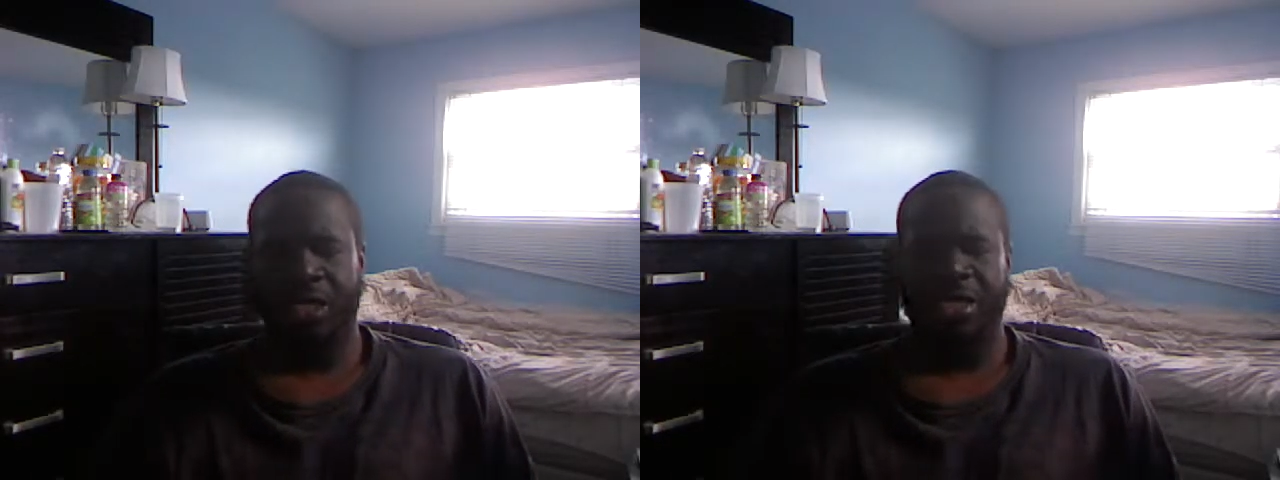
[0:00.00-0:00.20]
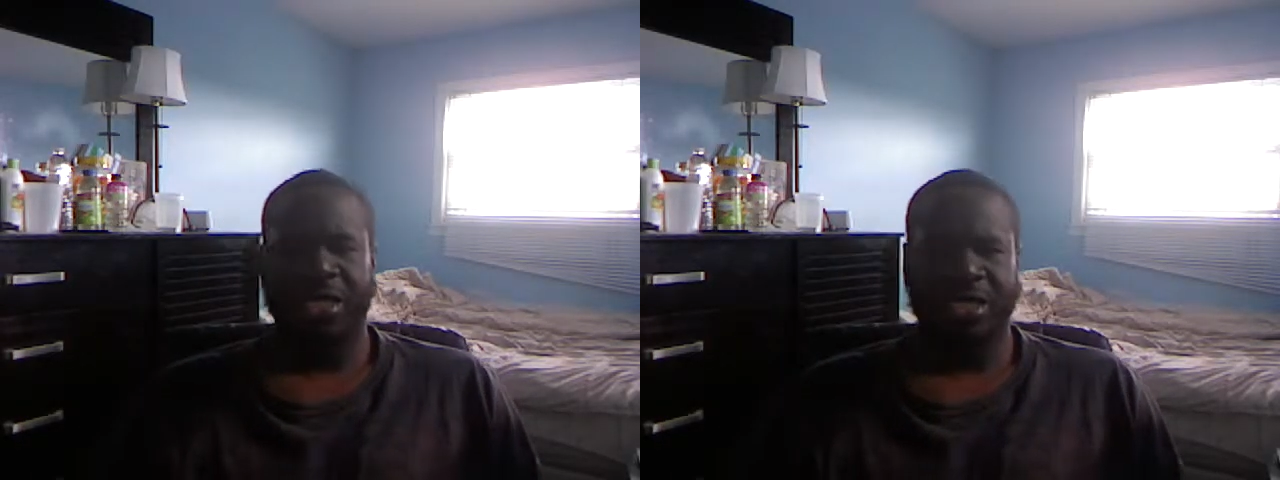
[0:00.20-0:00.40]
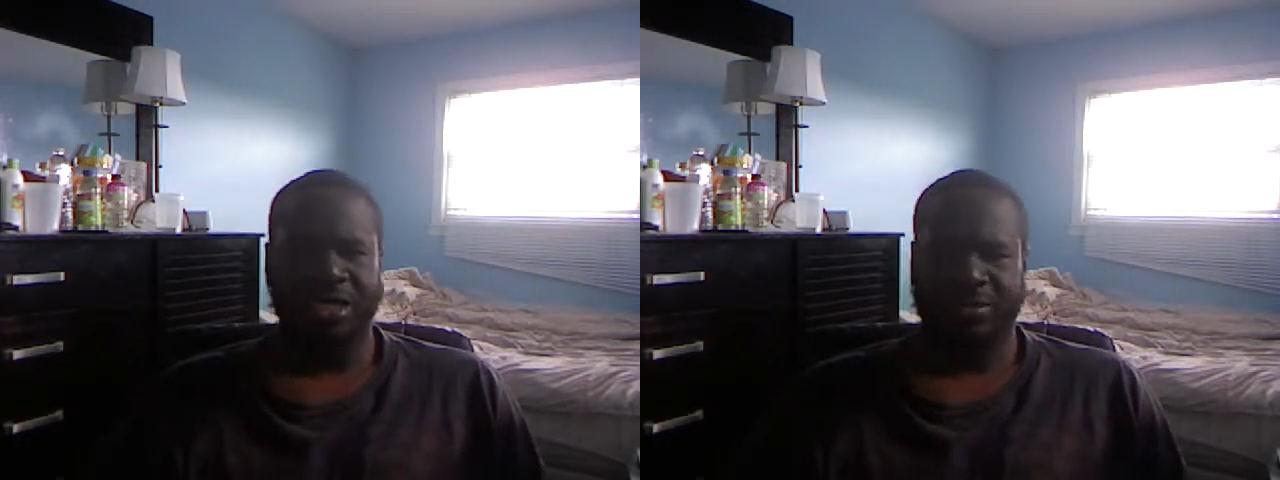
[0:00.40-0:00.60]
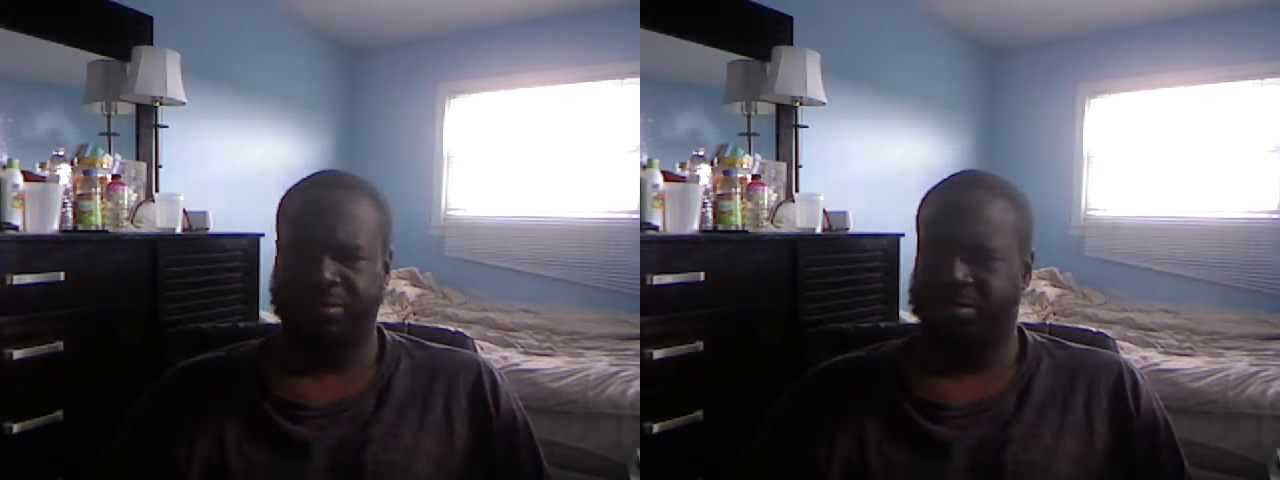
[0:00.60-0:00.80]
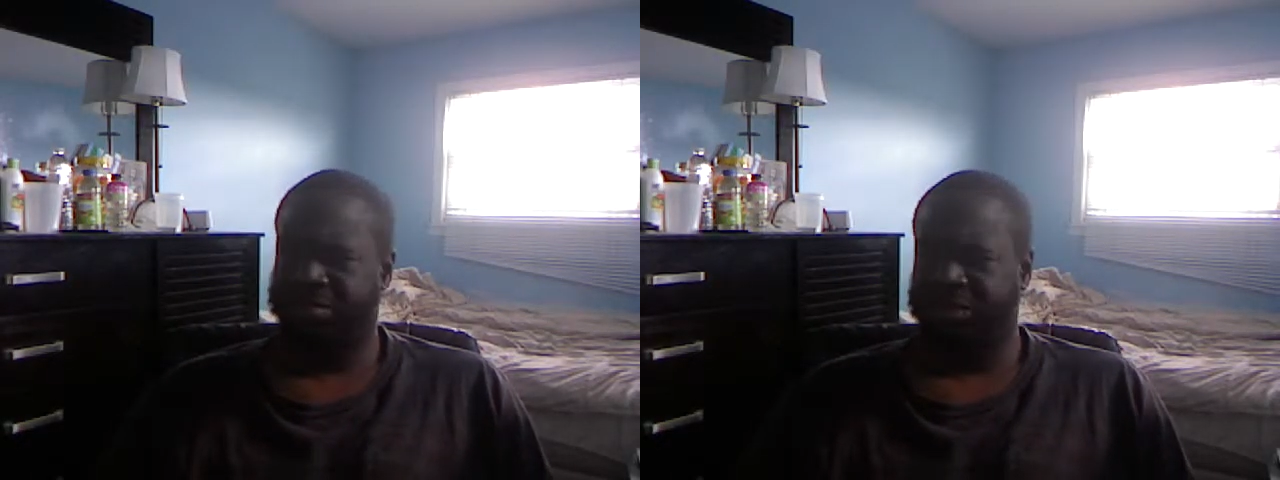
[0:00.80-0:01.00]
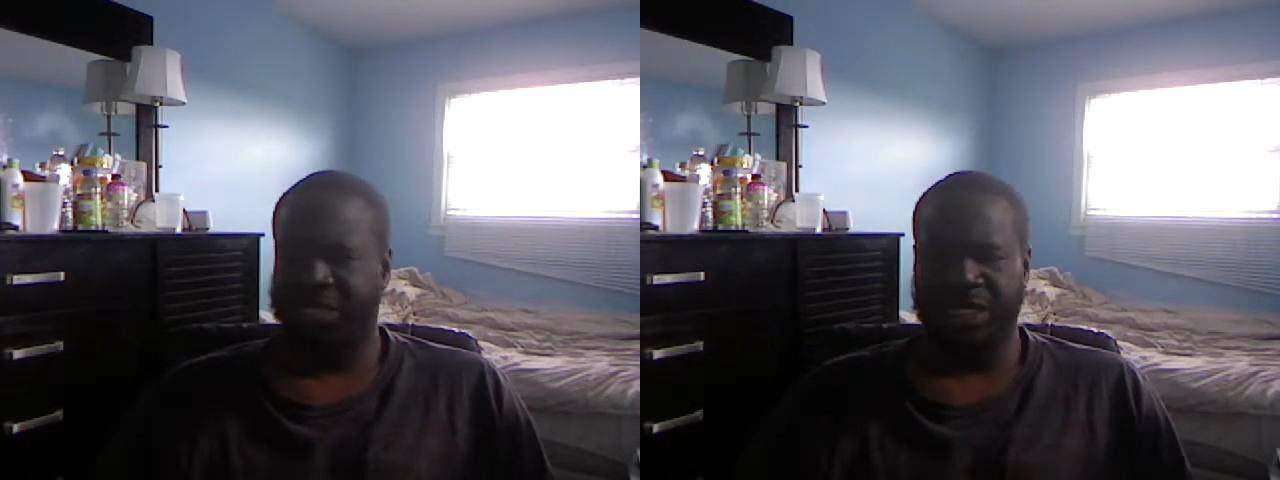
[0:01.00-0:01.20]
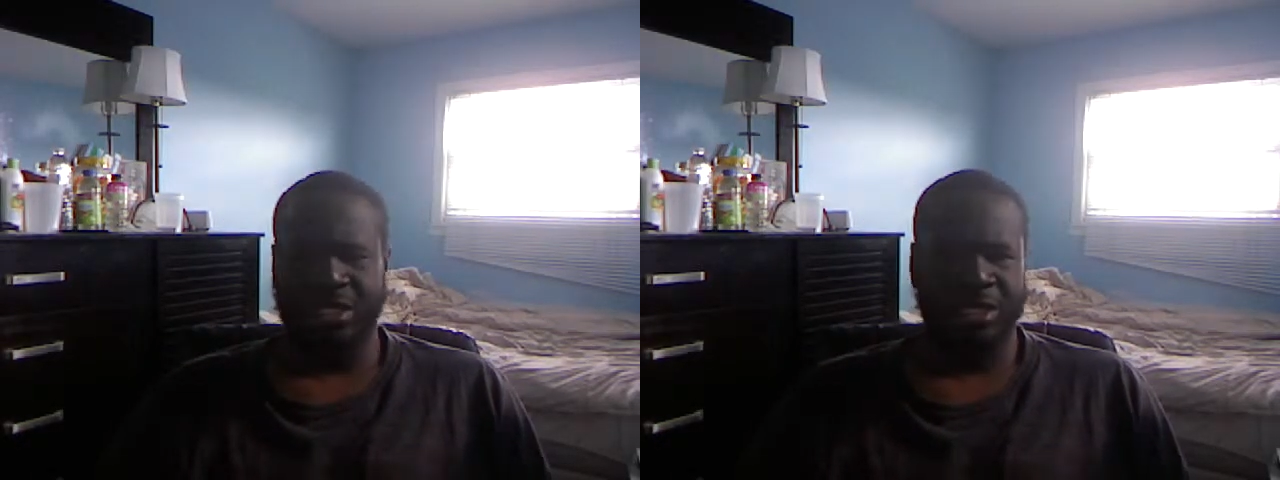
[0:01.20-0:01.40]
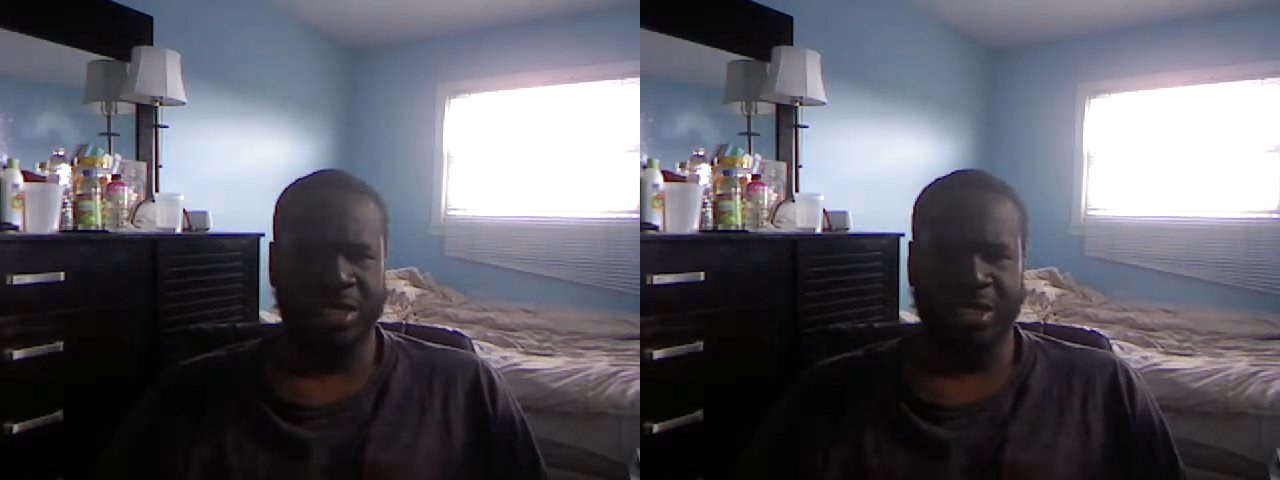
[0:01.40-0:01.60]
Get
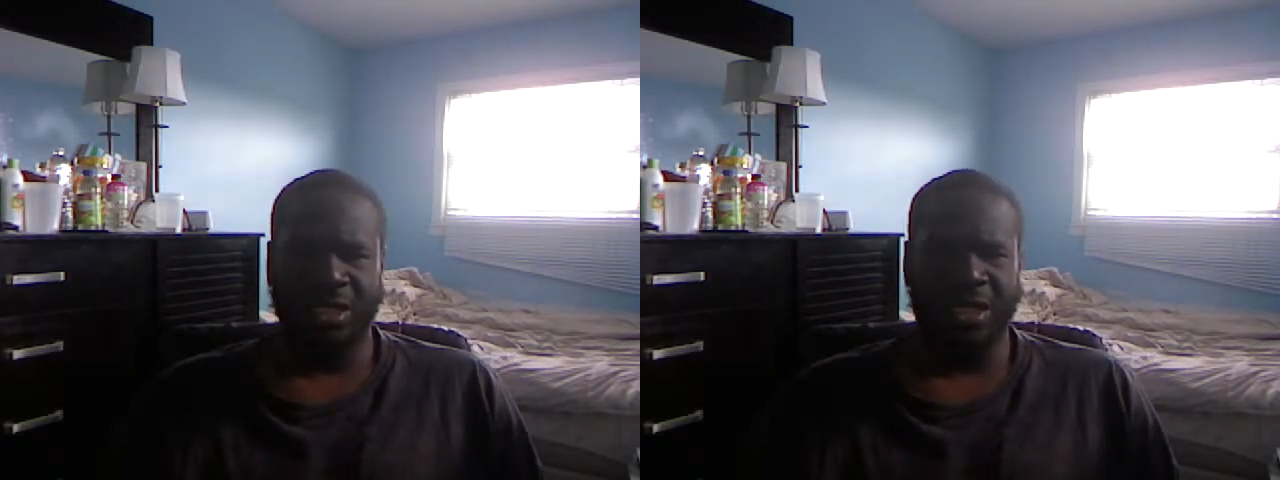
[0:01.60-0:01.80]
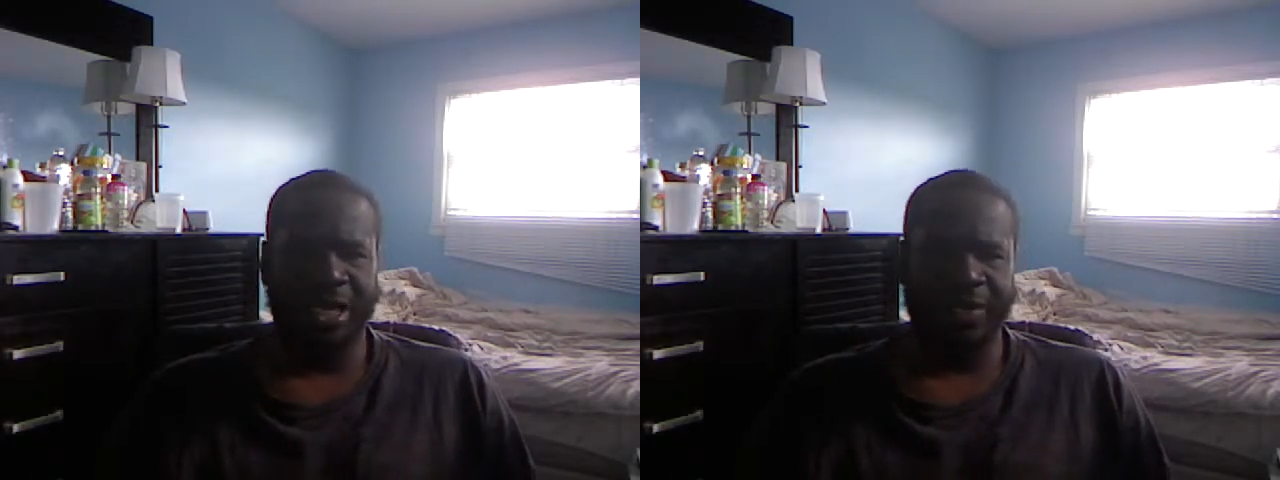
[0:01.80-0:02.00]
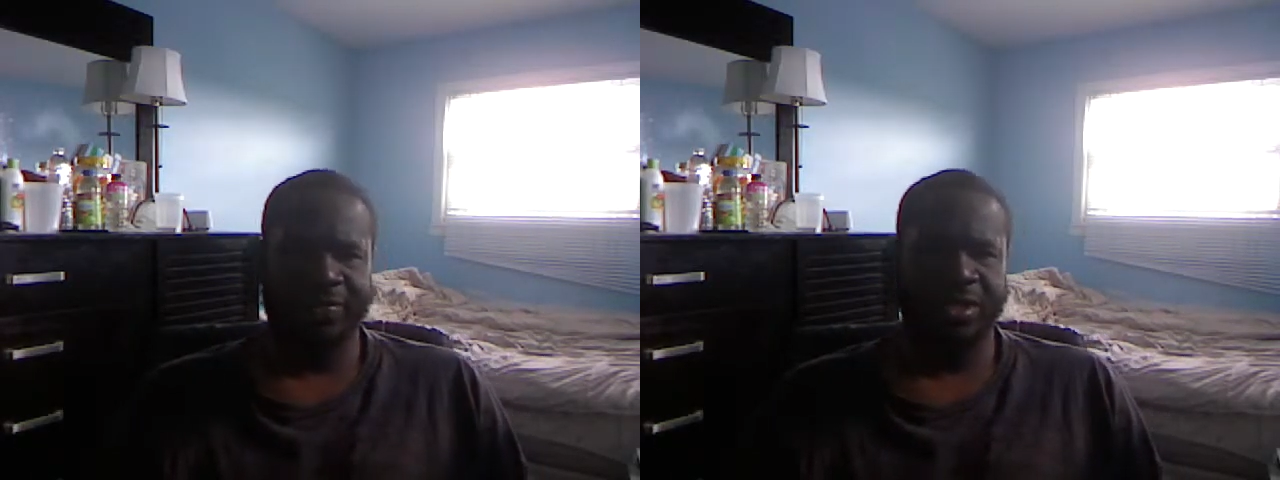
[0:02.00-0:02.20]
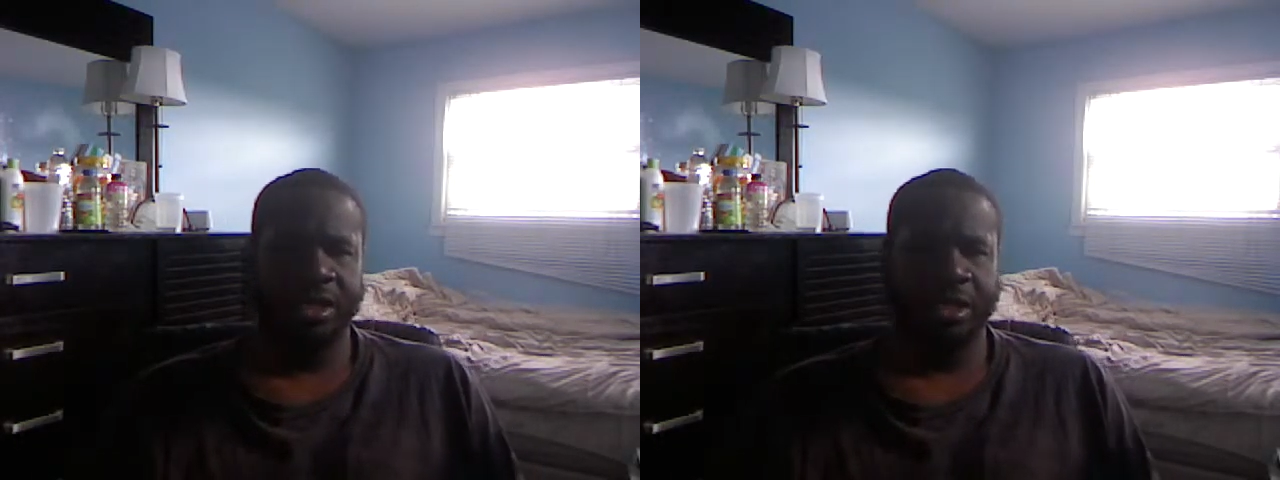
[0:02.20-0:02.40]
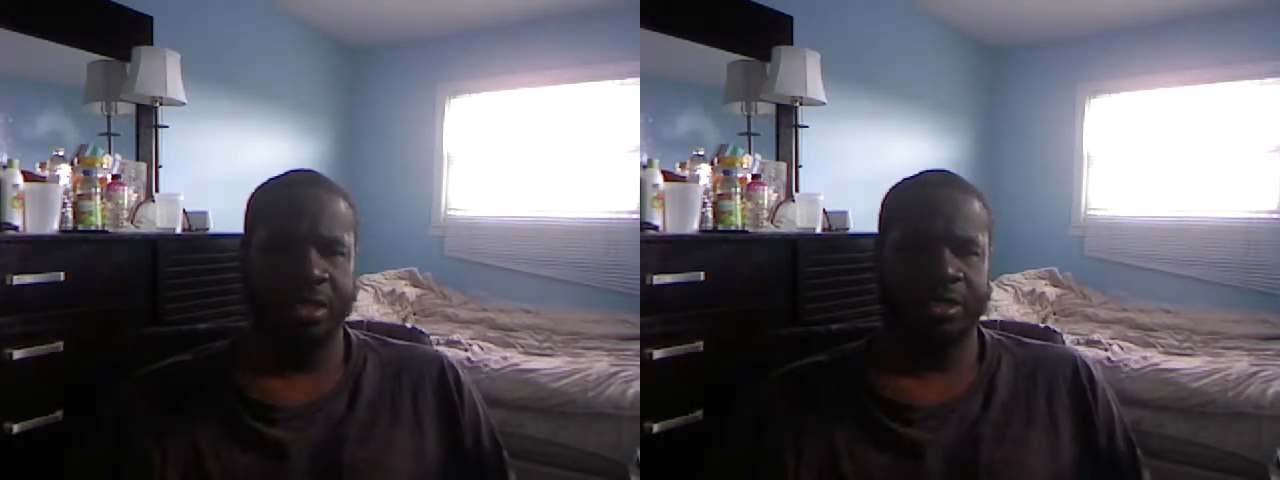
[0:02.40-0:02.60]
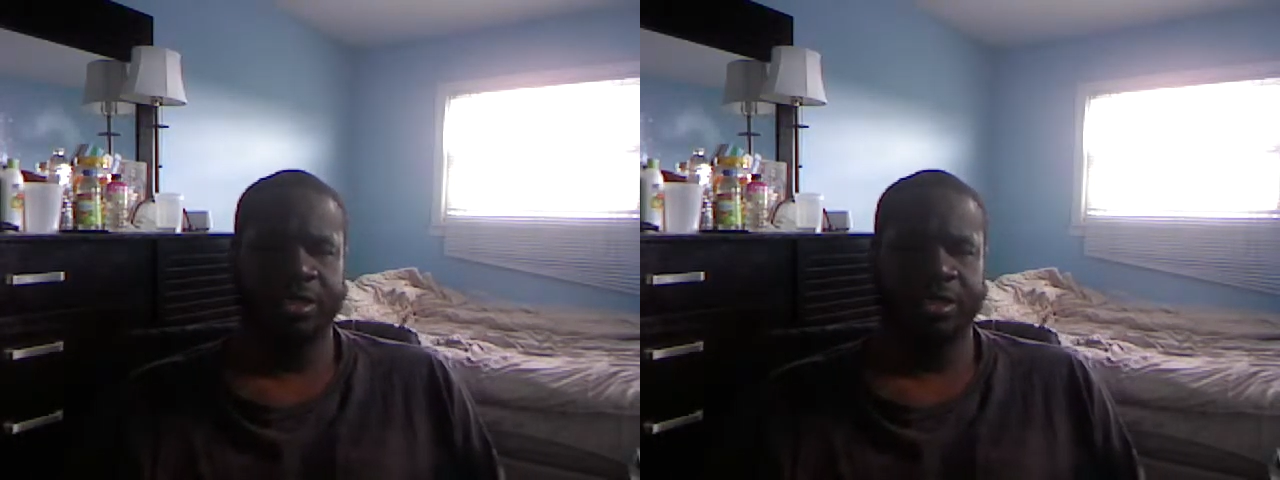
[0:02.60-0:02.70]
get your life together.